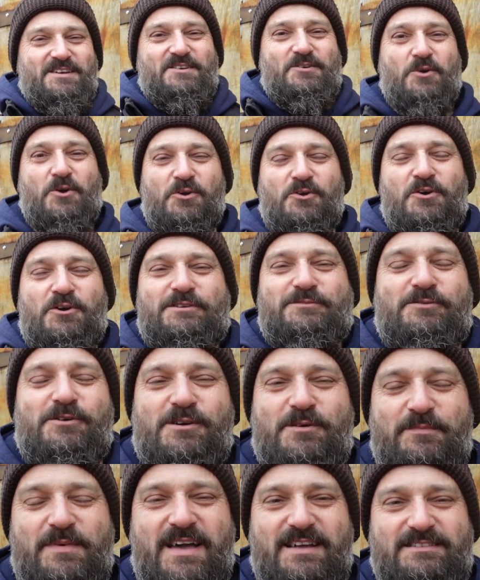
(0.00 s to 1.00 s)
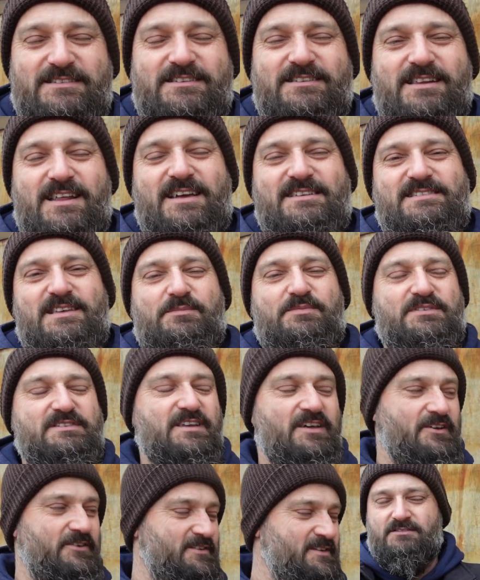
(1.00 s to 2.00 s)
Right guys, welcome back to today's
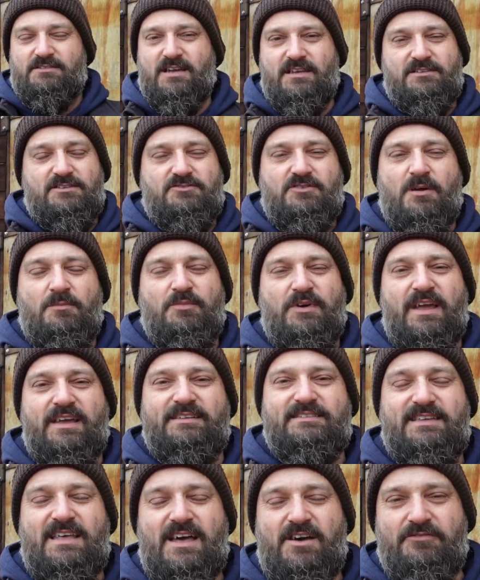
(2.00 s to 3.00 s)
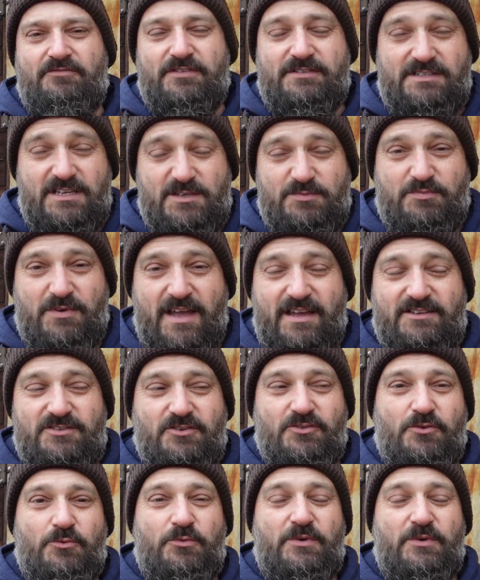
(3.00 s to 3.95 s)
episode. Changed the drum brakes out for disc brakes on the